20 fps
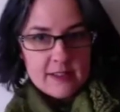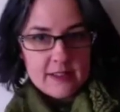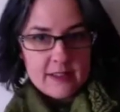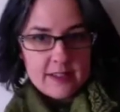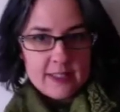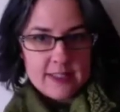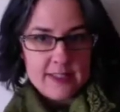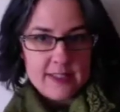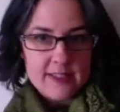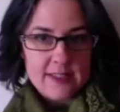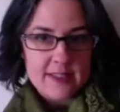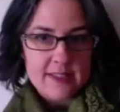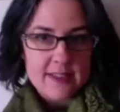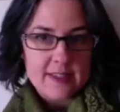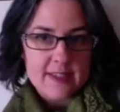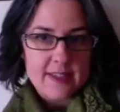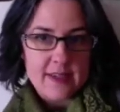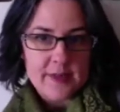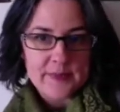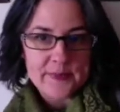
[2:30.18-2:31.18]
This
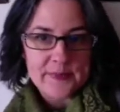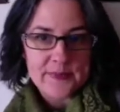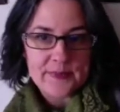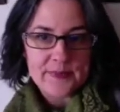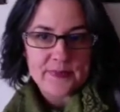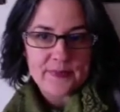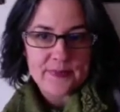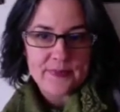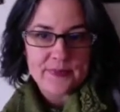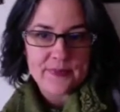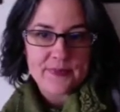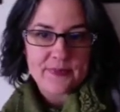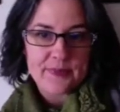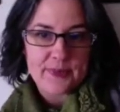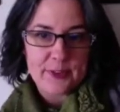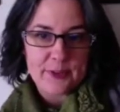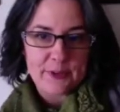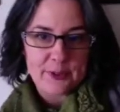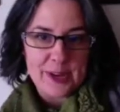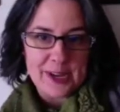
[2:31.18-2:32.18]
is
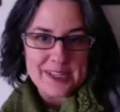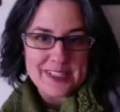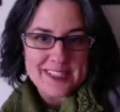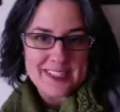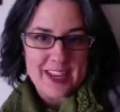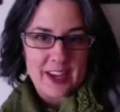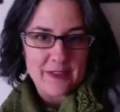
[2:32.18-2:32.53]
the front.